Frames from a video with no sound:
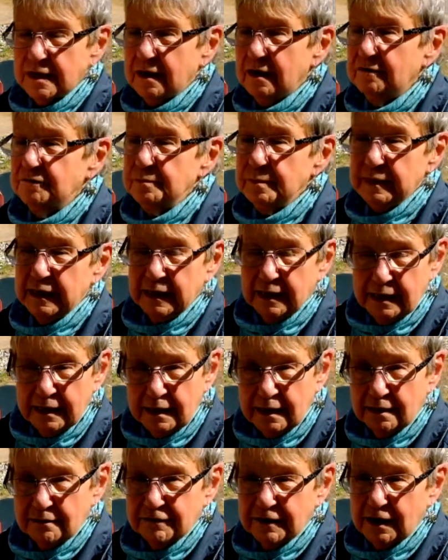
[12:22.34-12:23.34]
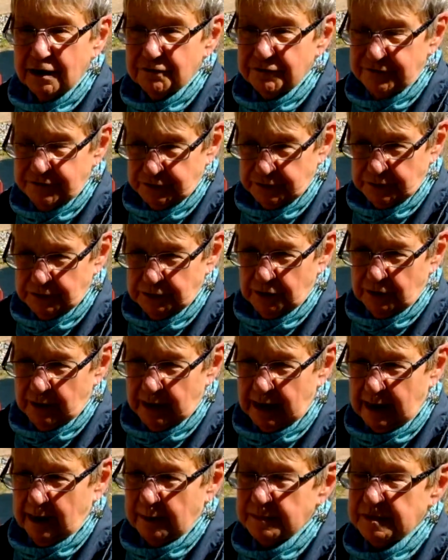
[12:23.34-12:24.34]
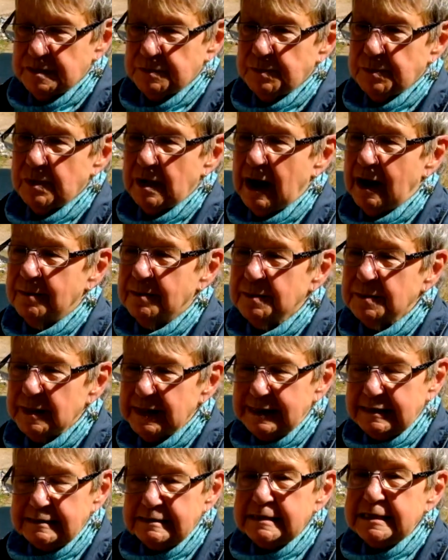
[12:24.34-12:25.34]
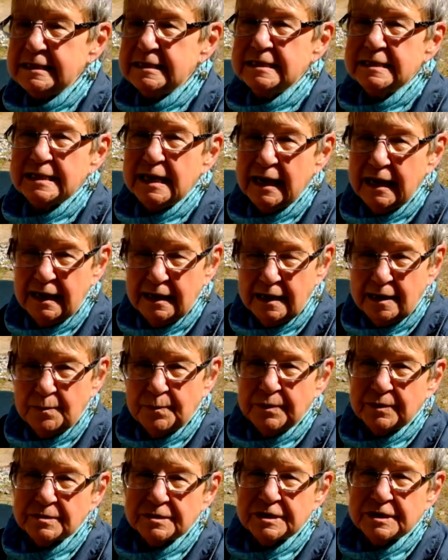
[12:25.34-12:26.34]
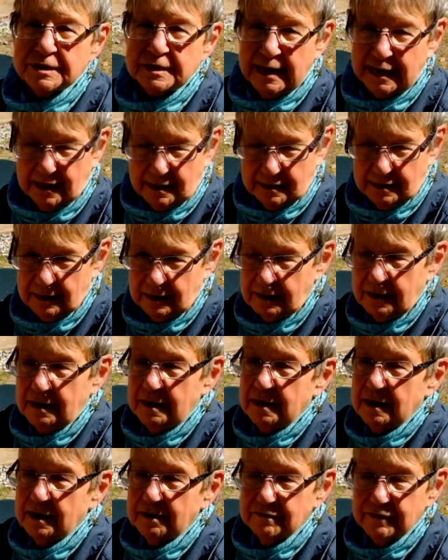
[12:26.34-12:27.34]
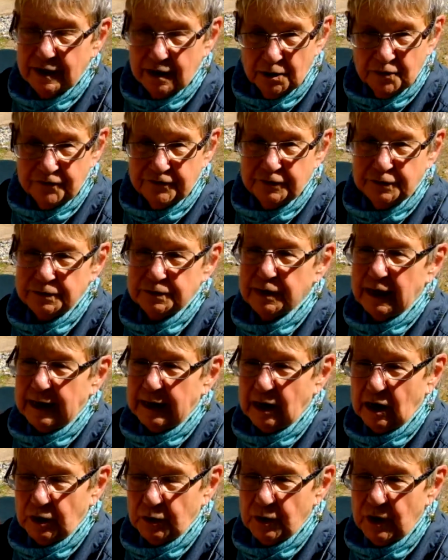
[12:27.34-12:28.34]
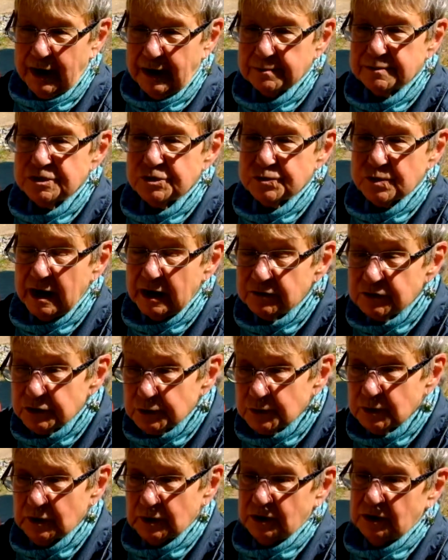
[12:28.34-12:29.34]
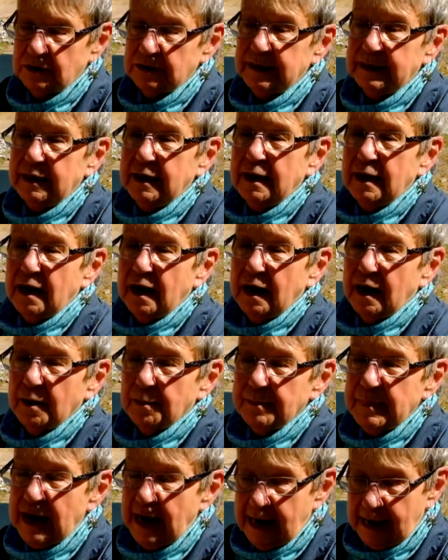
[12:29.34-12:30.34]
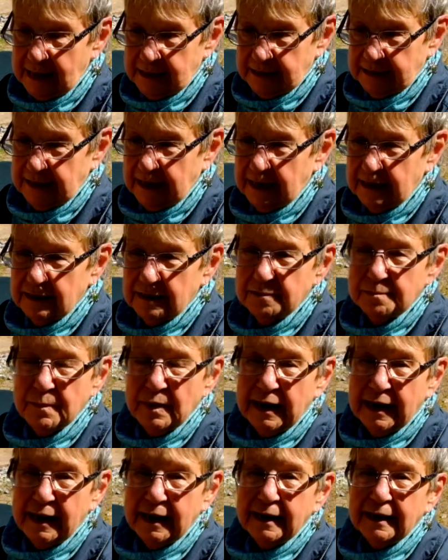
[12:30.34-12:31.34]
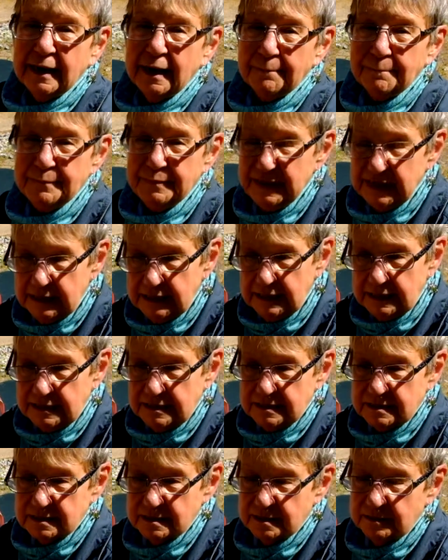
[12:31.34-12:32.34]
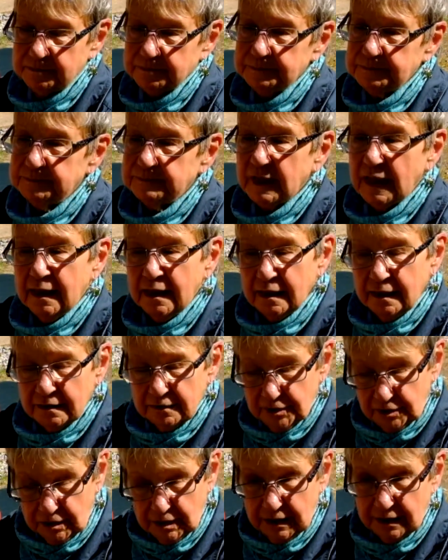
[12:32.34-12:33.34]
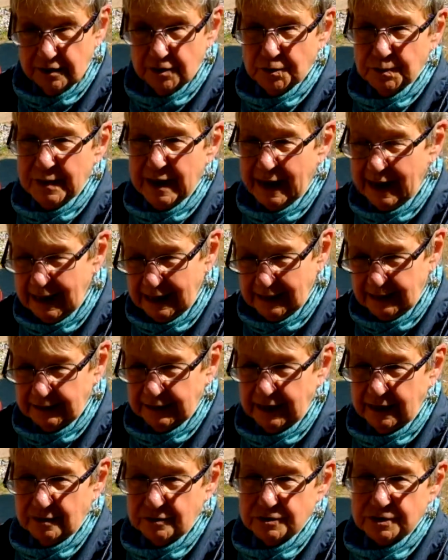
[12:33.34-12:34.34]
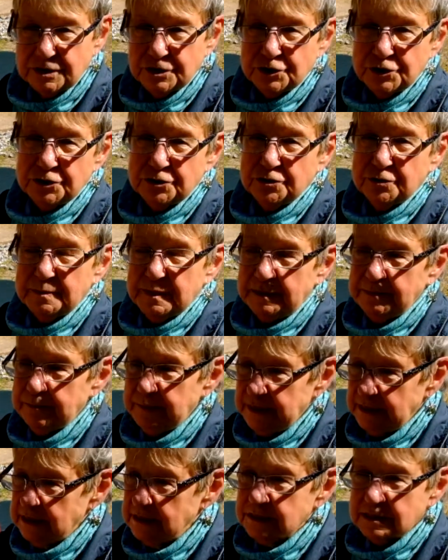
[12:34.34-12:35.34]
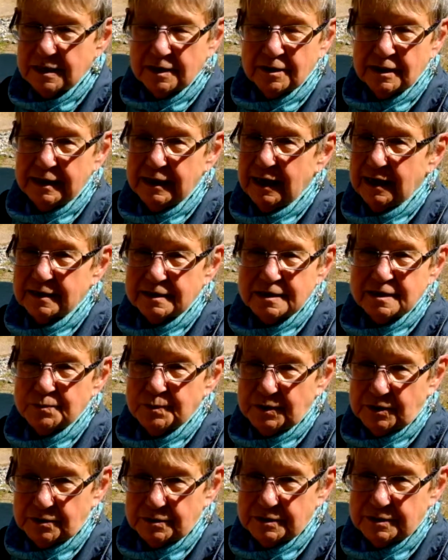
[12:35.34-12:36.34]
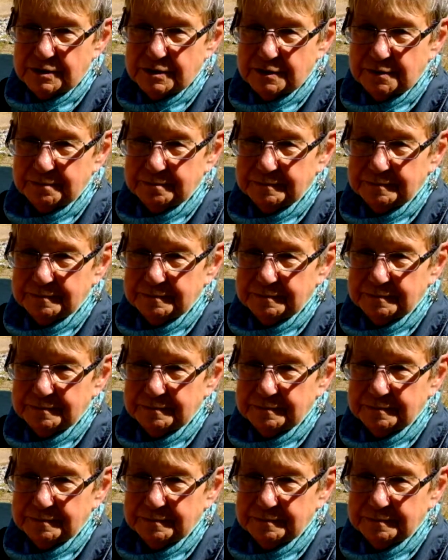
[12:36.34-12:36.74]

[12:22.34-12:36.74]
of many of our food crops. Probably at least 80% of our food crops throughout the world are pollinated by bees. There are other pollinators too, but bees are the experts.